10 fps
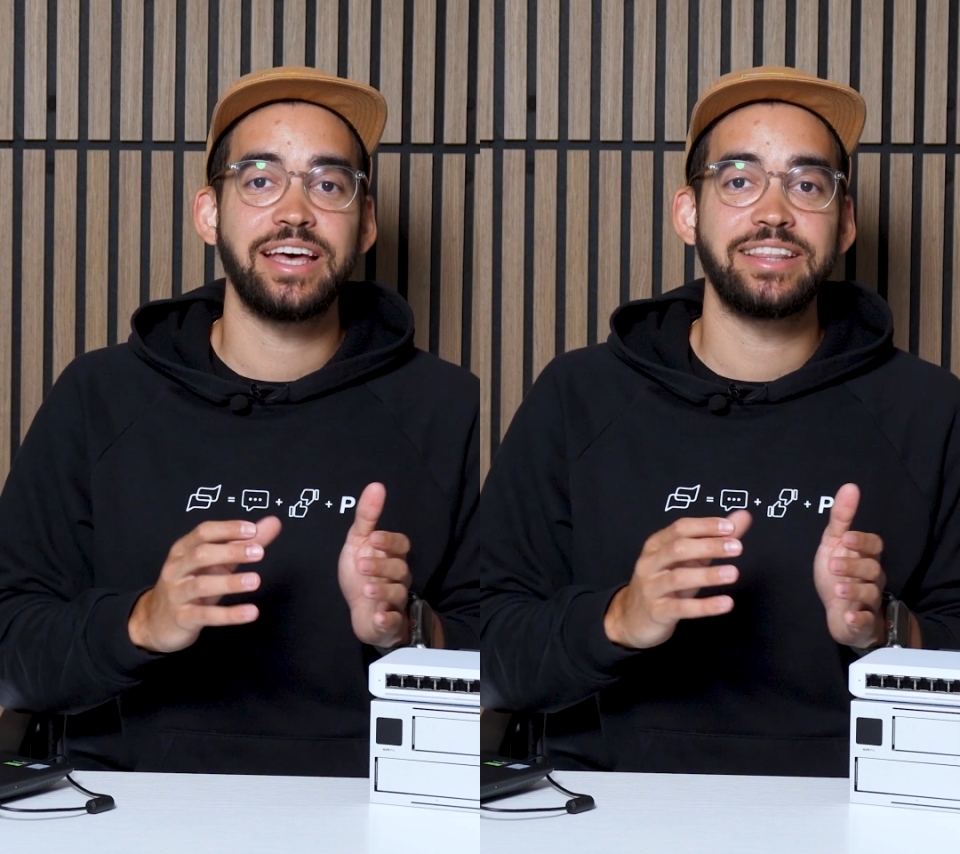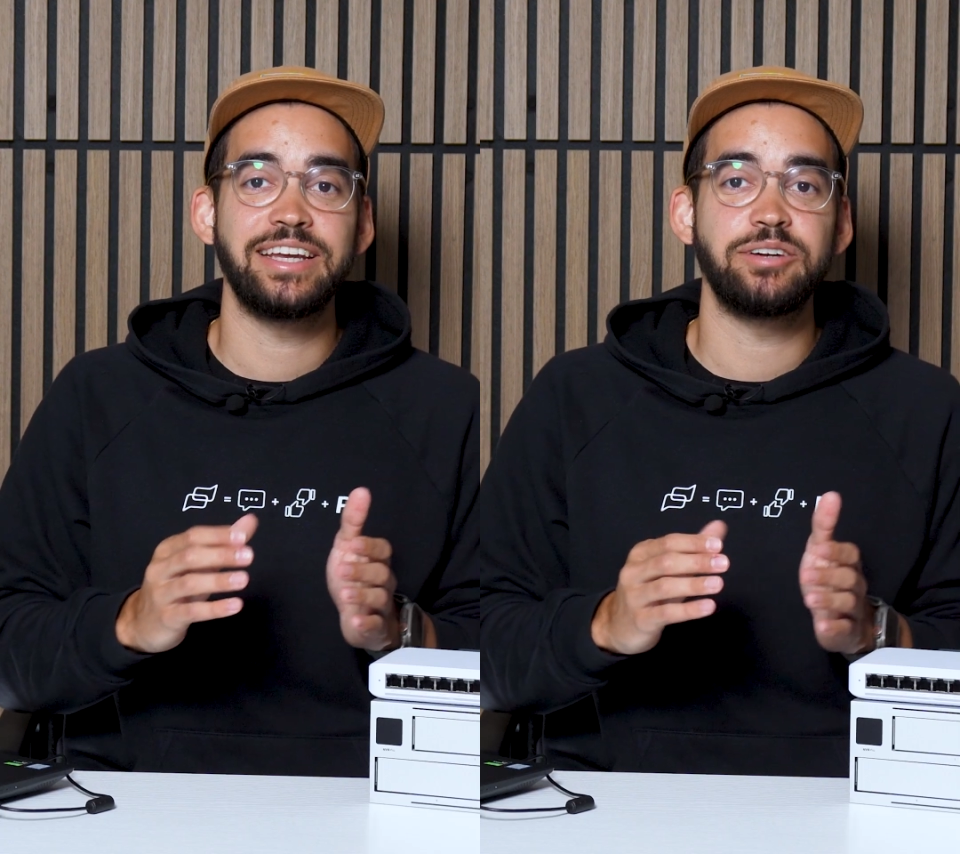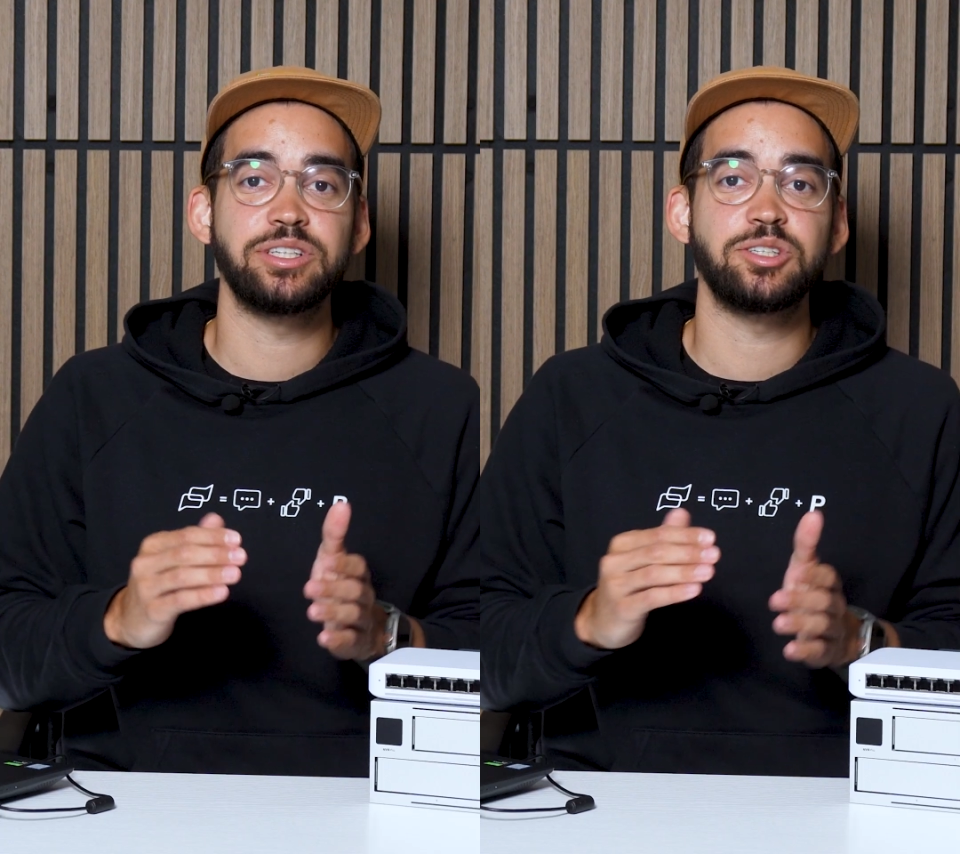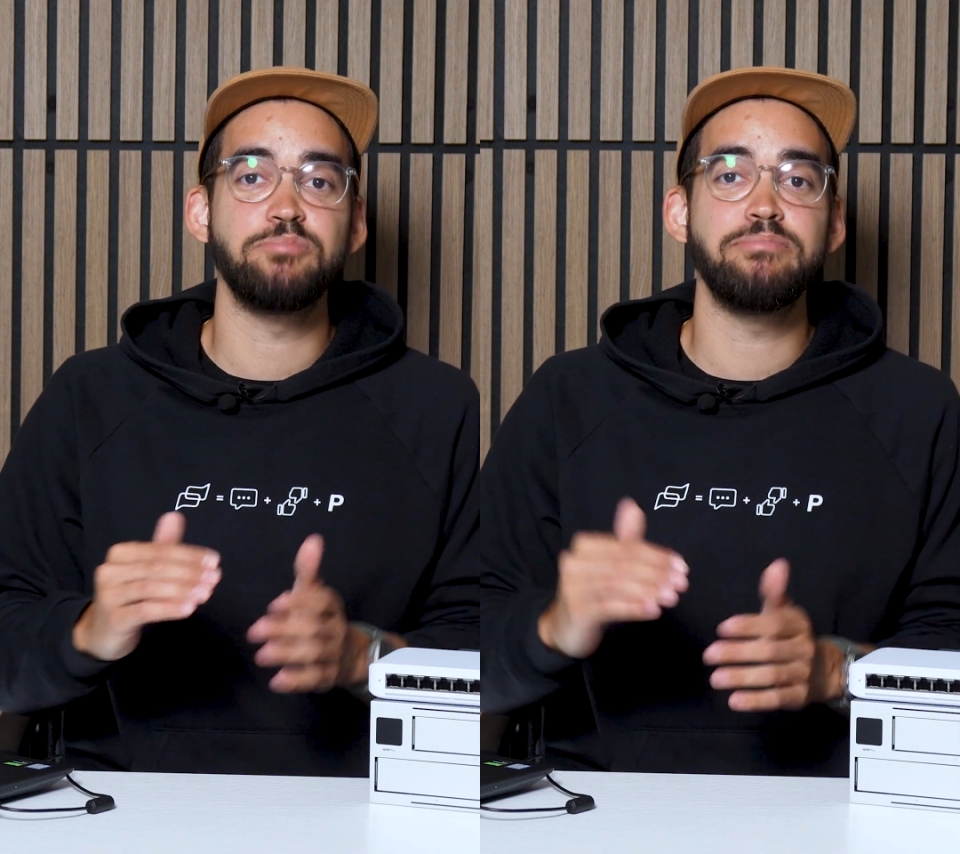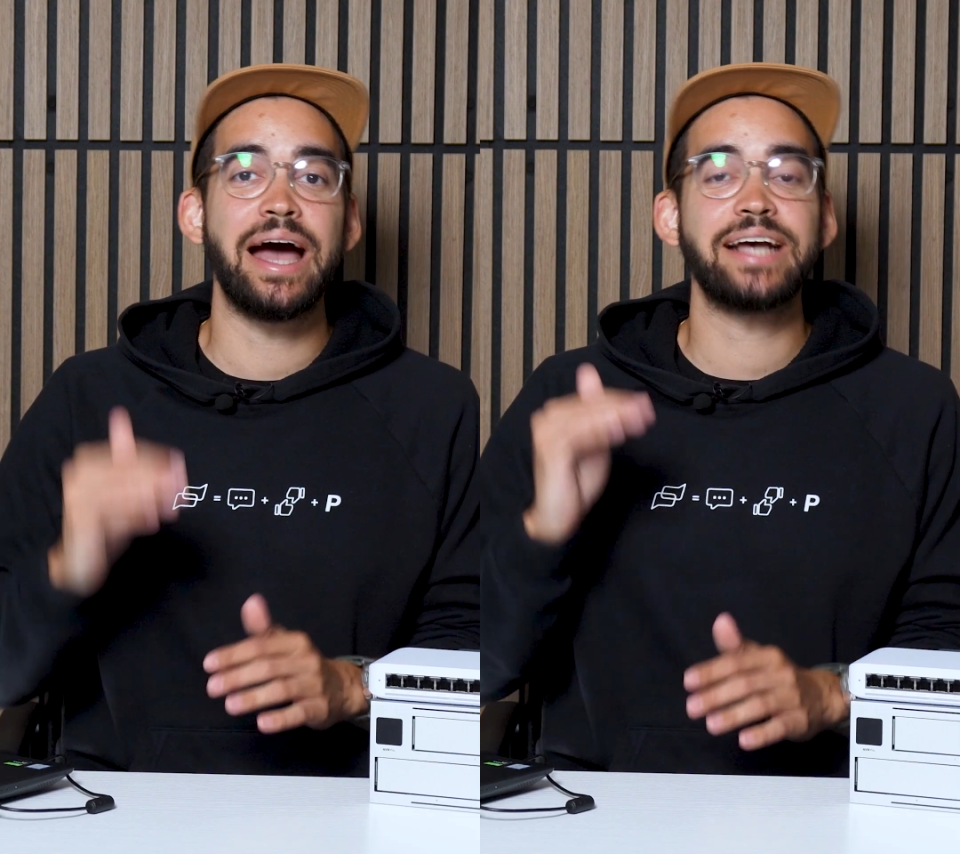that there is a
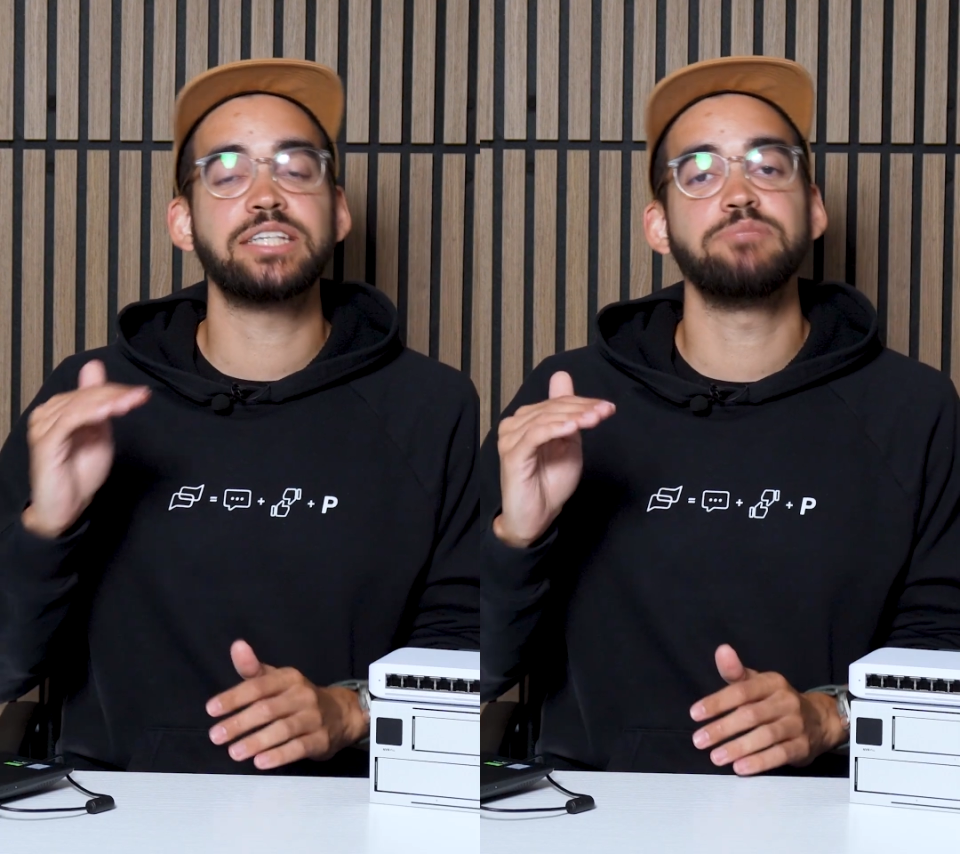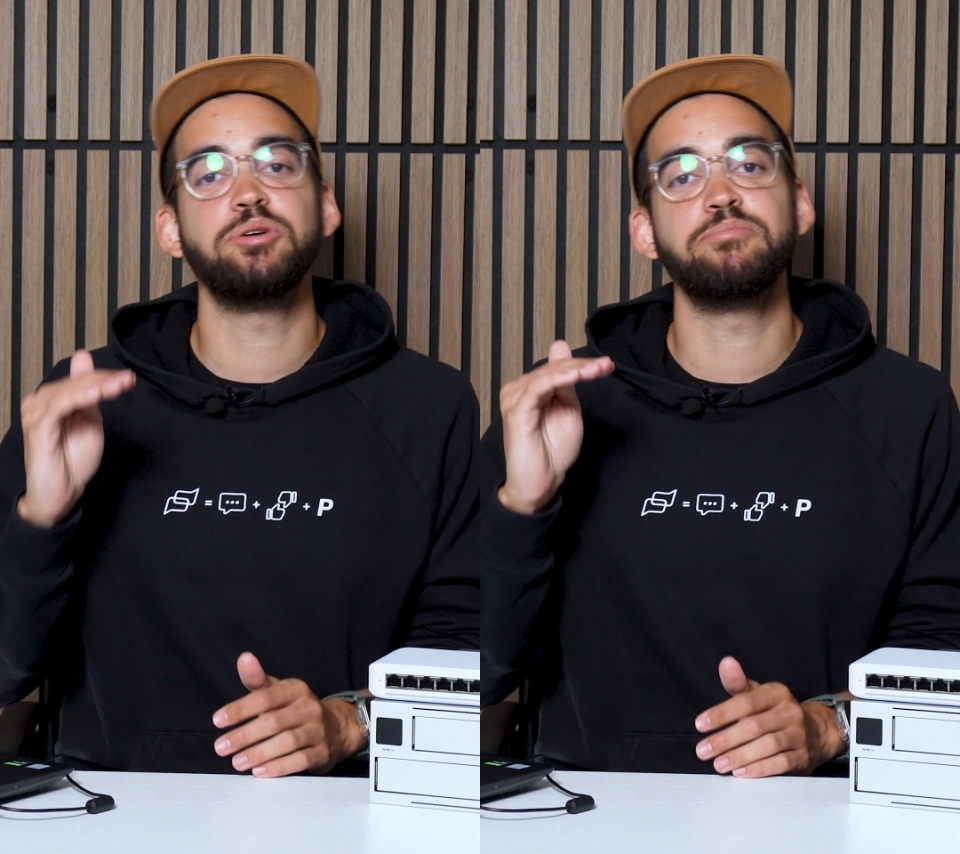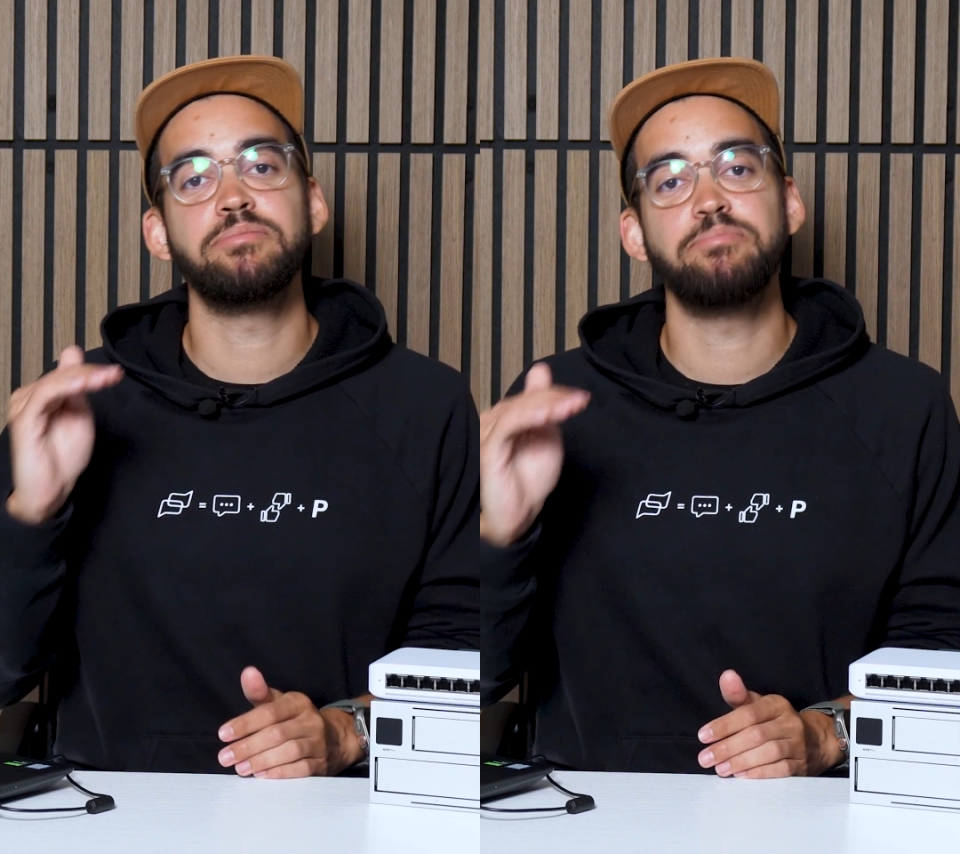maximum